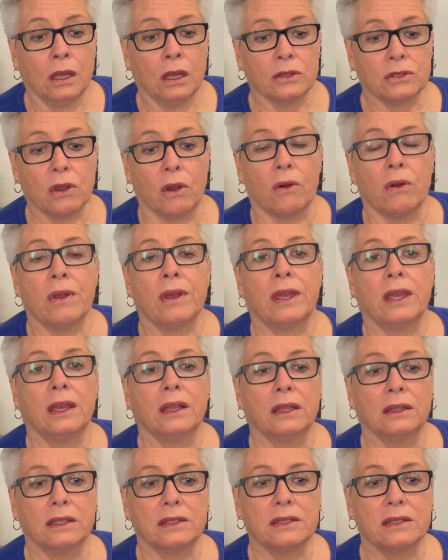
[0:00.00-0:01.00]
So
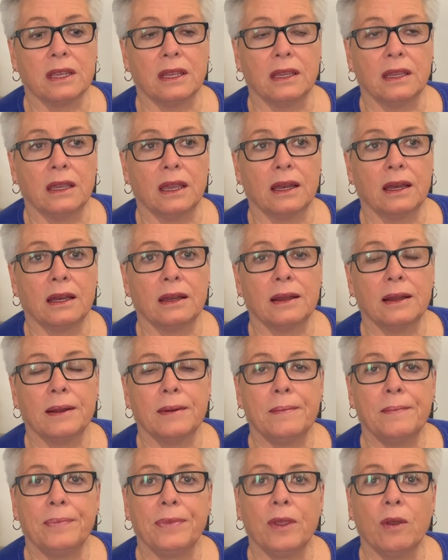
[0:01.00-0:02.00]
let's see,
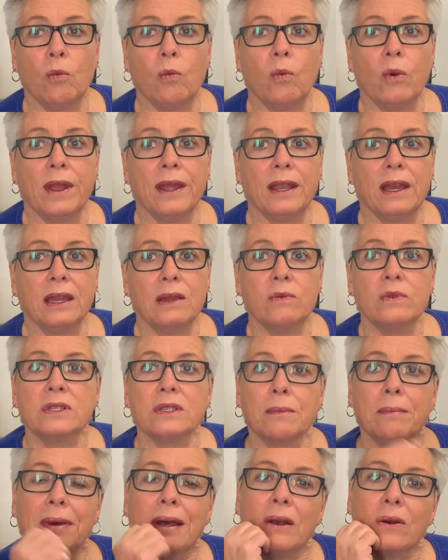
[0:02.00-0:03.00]
when I was
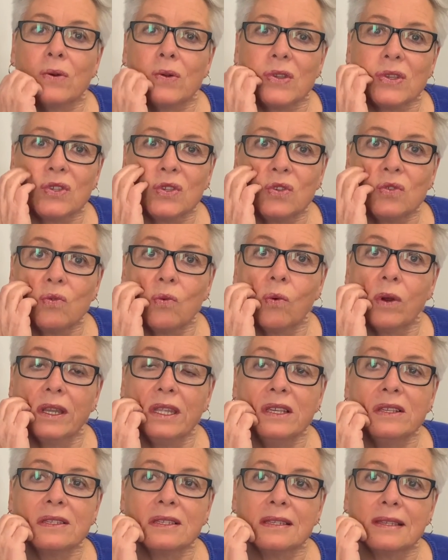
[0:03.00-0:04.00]
about
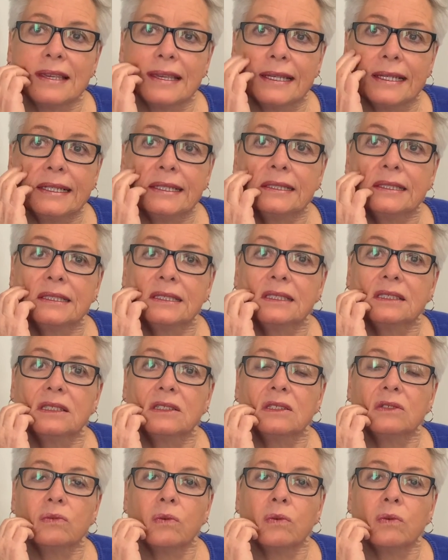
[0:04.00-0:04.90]
26,